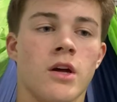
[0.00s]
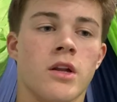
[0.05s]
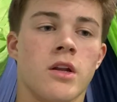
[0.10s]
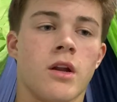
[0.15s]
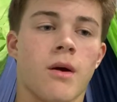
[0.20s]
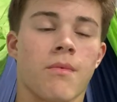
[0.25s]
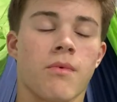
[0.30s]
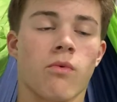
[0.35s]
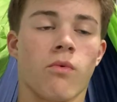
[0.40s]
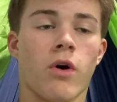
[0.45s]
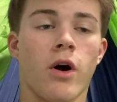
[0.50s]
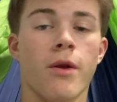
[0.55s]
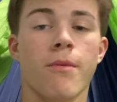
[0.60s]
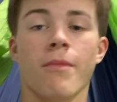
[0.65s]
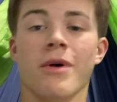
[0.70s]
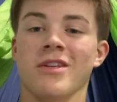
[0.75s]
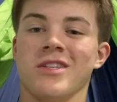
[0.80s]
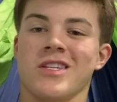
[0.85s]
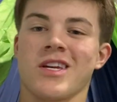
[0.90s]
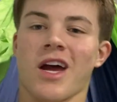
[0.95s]
Number one,
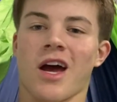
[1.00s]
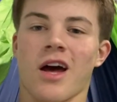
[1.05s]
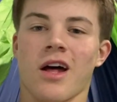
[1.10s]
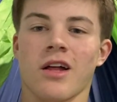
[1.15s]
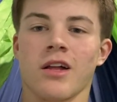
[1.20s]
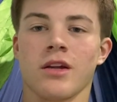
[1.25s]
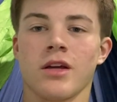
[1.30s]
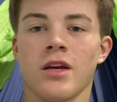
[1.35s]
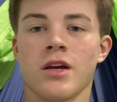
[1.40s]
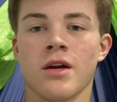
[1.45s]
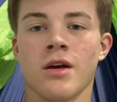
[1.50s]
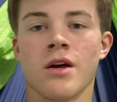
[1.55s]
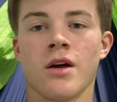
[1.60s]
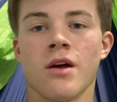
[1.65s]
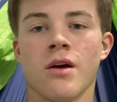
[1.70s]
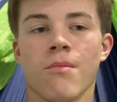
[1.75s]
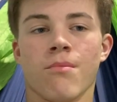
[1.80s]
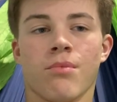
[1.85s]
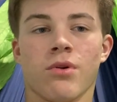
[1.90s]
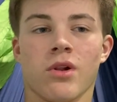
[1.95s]
mentality
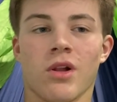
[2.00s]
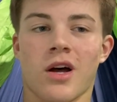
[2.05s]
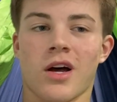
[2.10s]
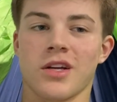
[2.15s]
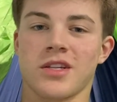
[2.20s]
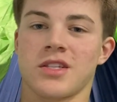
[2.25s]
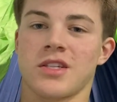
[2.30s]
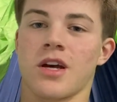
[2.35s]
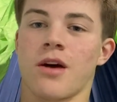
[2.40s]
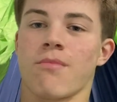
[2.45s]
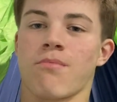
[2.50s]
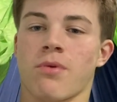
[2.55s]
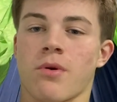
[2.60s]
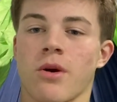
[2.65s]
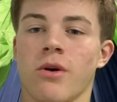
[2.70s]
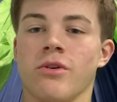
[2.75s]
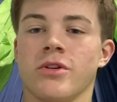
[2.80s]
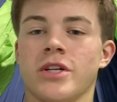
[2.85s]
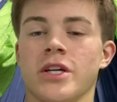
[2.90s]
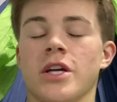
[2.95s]
plus
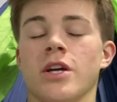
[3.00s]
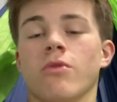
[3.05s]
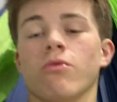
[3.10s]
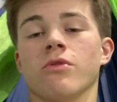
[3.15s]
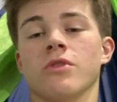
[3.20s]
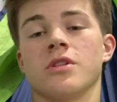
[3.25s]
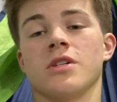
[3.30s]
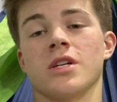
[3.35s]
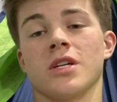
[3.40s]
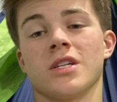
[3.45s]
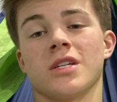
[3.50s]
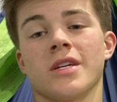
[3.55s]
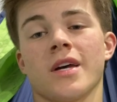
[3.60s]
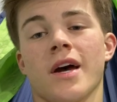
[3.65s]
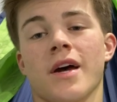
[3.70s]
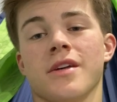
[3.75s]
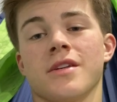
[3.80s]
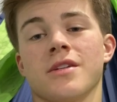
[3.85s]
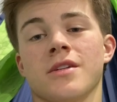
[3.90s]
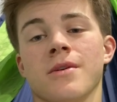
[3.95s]
approach equals
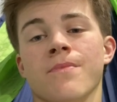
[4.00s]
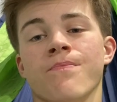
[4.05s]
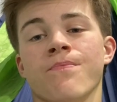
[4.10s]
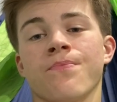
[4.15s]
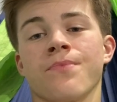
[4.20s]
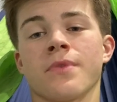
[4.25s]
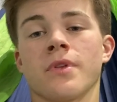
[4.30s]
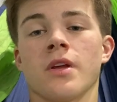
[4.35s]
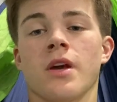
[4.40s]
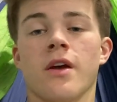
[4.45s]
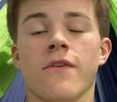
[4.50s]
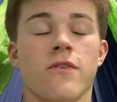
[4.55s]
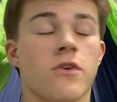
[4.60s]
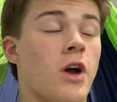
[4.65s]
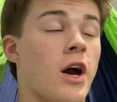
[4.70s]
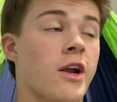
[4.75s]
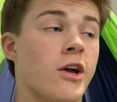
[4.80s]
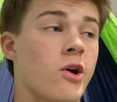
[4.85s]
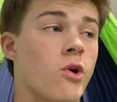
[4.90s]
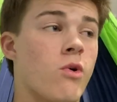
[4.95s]
success. If you
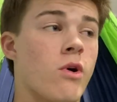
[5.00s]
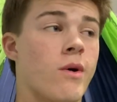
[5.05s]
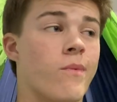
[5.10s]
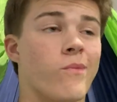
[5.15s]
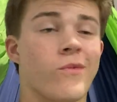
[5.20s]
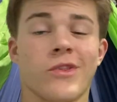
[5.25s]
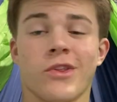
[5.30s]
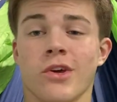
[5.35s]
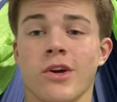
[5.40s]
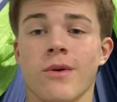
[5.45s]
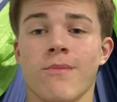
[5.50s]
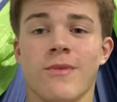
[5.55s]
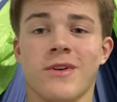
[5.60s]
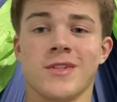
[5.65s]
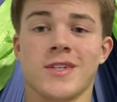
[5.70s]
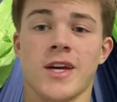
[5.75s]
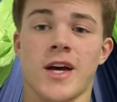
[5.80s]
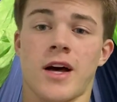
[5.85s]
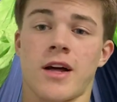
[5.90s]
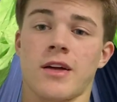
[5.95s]
got to go in with a good
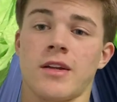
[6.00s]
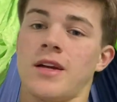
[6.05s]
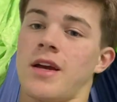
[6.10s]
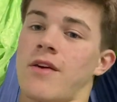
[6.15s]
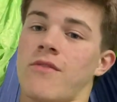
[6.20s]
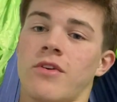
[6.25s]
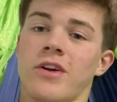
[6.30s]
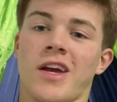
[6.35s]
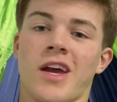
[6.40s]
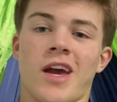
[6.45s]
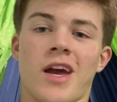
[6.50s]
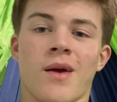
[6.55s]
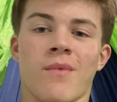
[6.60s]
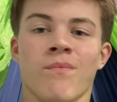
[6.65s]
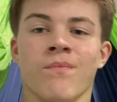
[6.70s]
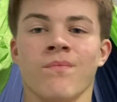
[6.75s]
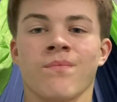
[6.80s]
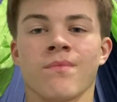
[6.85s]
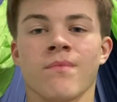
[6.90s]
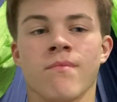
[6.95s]
mentality every
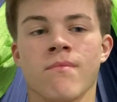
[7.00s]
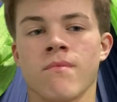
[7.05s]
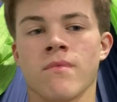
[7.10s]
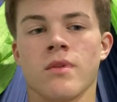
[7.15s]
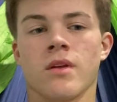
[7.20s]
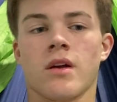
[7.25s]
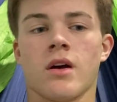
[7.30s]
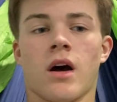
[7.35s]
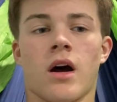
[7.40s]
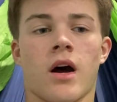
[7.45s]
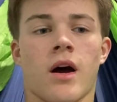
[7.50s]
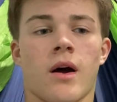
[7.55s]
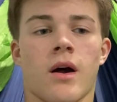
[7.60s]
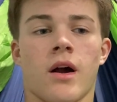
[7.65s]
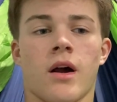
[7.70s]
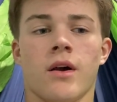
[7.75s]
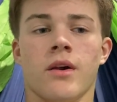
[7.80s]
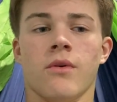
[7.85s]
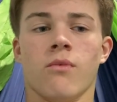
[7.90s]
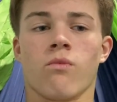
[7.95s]
game,
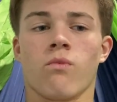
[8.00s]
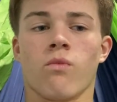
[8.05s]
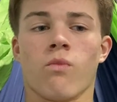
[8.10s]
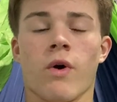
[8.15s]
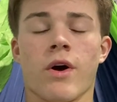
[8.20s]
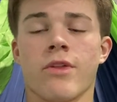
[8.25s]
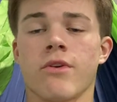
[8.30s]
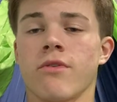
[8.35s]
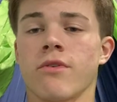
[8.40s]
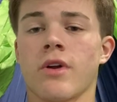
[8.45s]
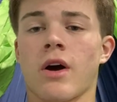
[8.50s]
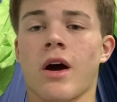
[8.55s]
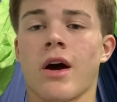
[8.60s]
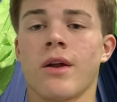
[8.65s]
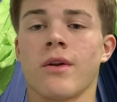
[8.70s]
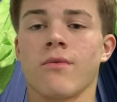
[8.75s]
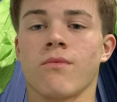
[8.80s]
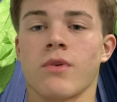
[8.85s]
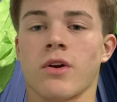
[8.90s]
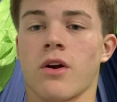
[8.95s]
whether or
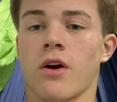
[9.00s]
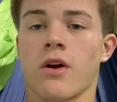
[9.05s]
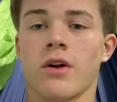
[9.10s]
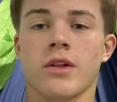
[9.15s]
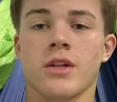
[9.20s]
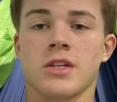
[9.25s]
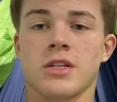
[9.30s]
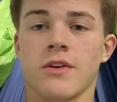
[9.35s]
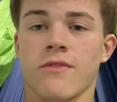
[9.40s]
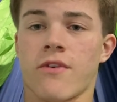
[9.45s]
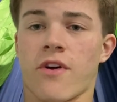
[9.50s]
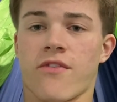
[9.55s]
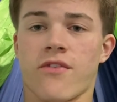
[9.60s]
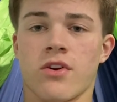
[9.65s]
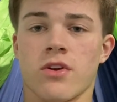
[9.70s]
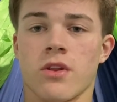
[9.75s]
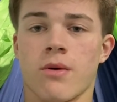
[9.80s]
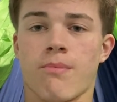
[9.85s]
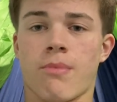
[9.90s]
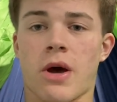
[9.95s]
not, regardless of if
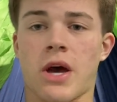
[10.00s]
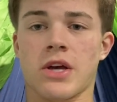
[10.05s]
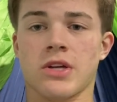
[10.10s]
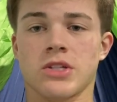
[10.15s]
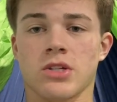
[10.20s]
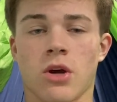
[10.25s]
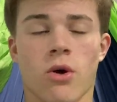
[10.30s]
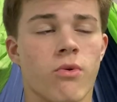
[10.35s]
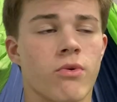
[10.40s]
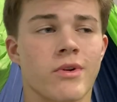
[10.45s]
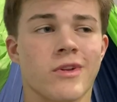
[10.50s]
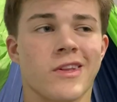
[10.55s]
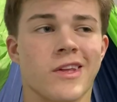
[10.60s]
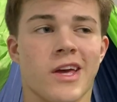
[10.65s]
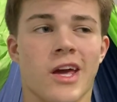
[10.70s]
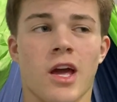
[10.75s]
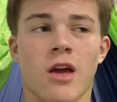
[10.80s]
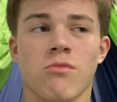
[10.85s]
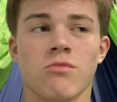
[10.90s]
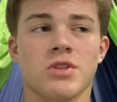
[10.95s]
you're the best, go into the
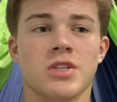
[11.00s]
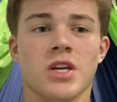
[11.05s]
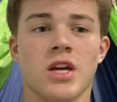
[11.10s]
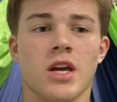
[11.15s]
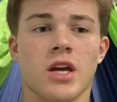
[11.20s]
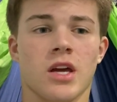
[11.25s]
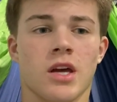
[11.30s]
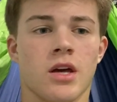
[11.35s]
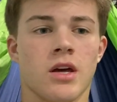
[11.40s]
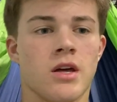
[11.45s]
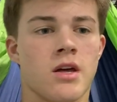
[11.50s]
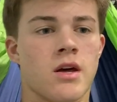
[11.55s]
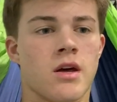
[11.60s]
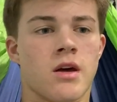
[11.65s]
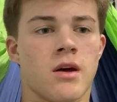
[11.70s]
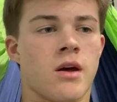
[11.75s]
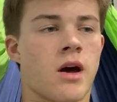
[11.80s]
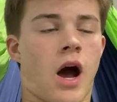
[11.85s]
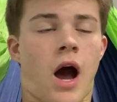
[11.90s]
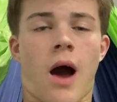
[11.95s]
game saying,
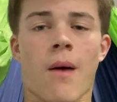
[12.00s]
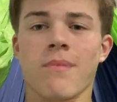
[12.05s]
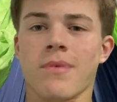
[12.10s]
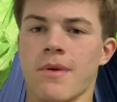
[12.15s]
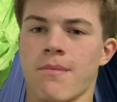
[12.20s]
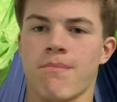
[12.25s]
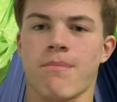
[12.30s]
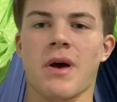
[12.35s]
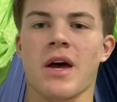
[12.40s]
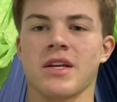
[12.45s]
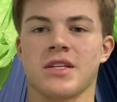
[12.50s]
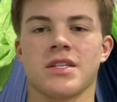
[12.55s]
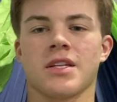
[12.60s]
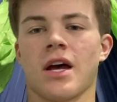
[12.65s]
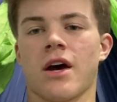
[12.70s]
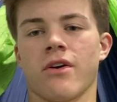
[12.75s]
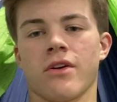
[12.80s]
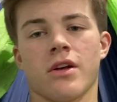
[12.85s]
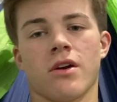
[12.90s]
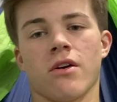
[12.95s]
I'm the best
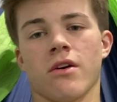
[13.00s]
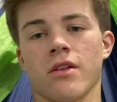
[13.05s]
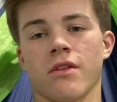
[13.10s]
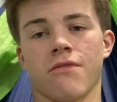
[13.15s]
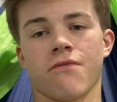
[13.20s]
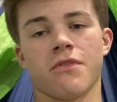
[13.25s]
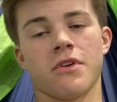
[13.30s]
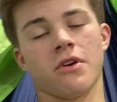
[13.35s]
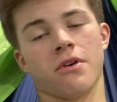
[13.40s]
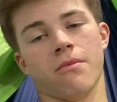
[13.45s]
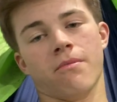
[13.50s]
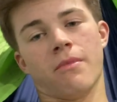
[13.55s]
out here on the field,